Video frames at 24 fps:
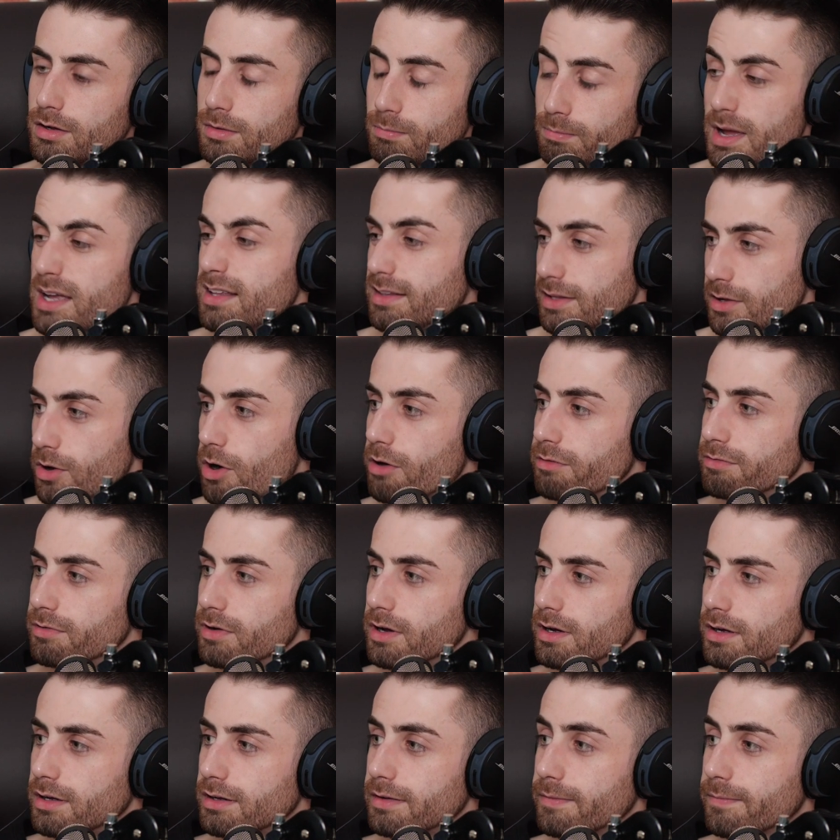make the
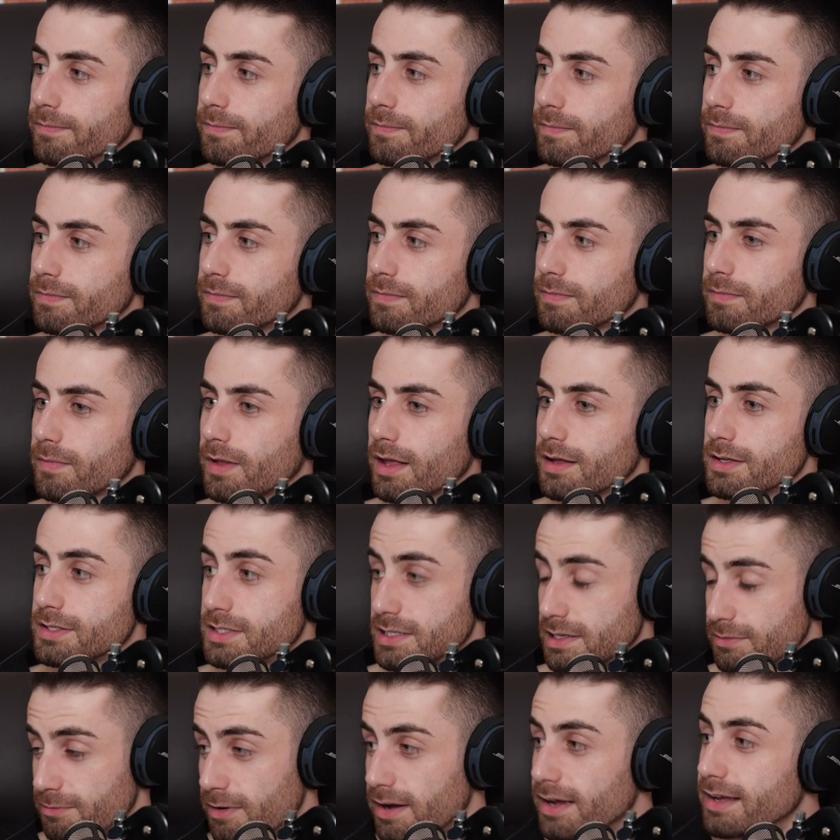offer, see
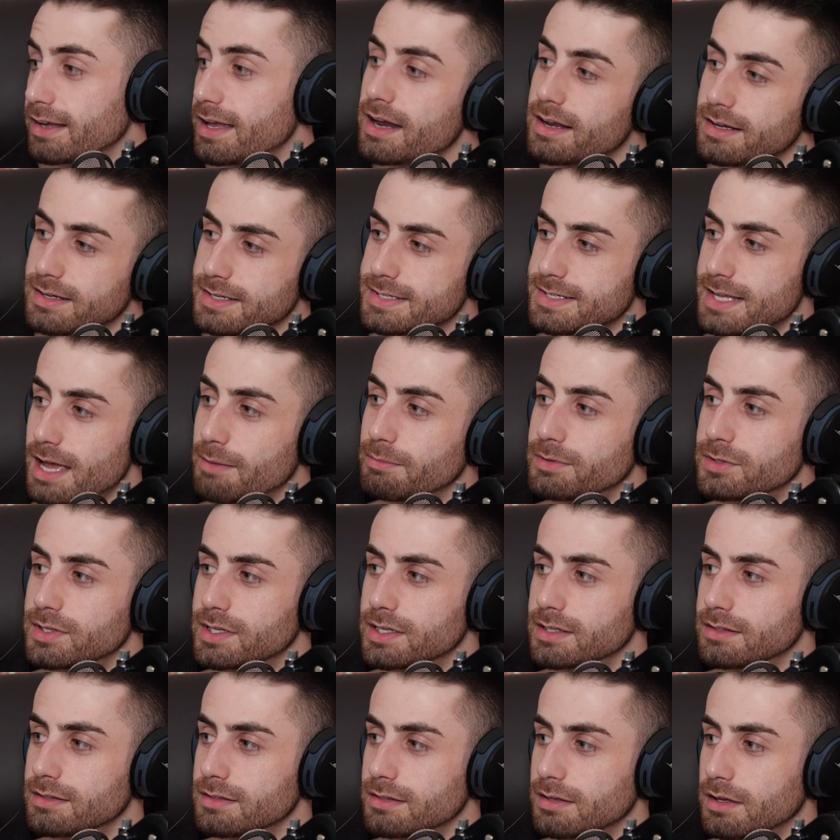if I can get it
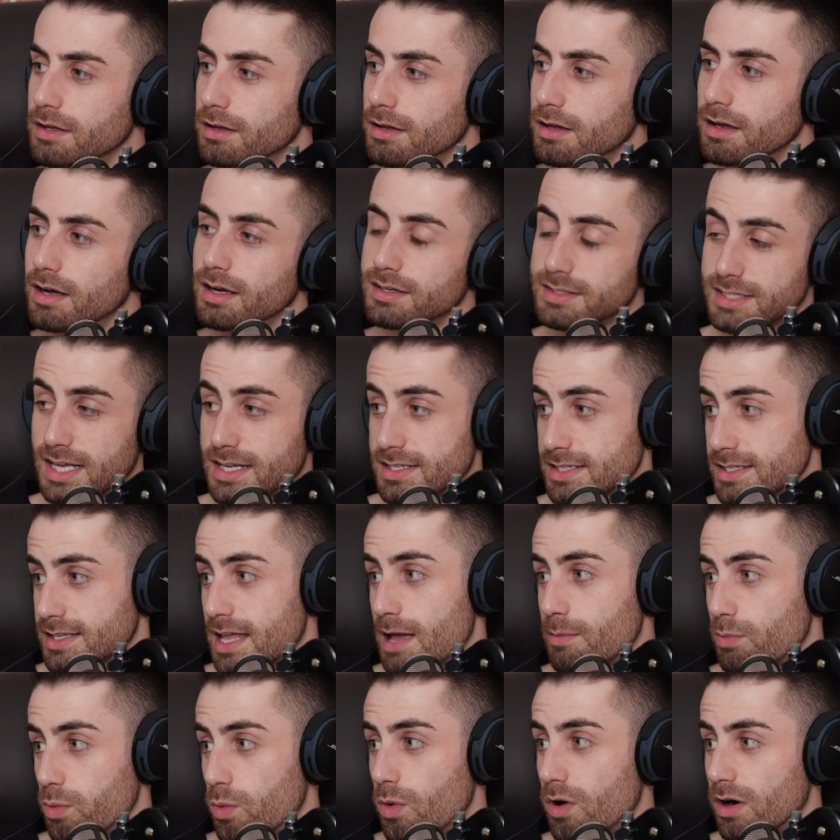accepted, because that's
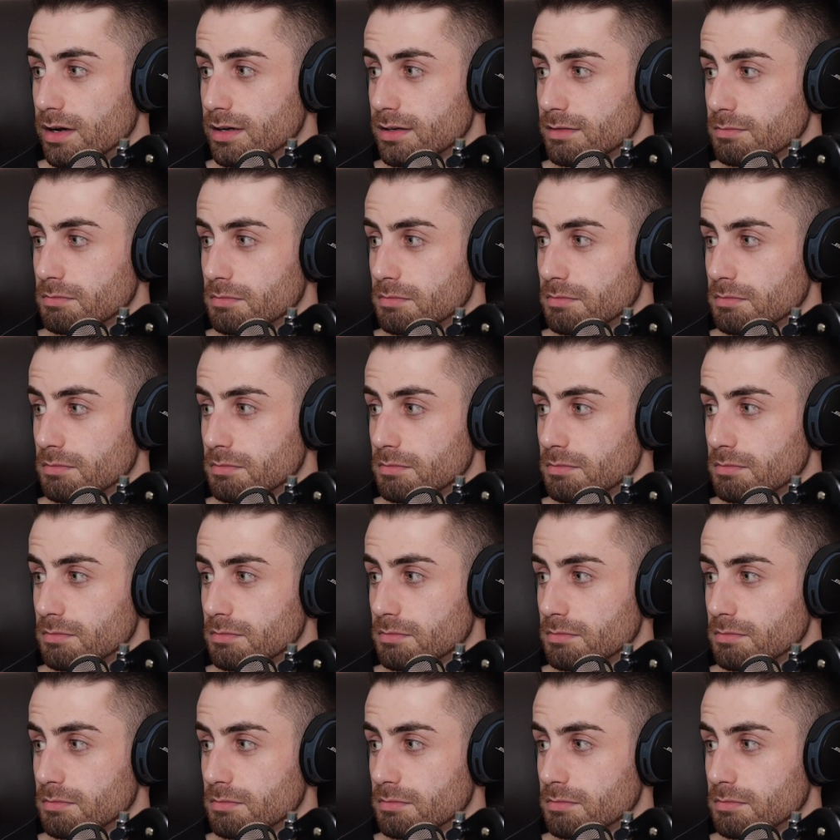step one.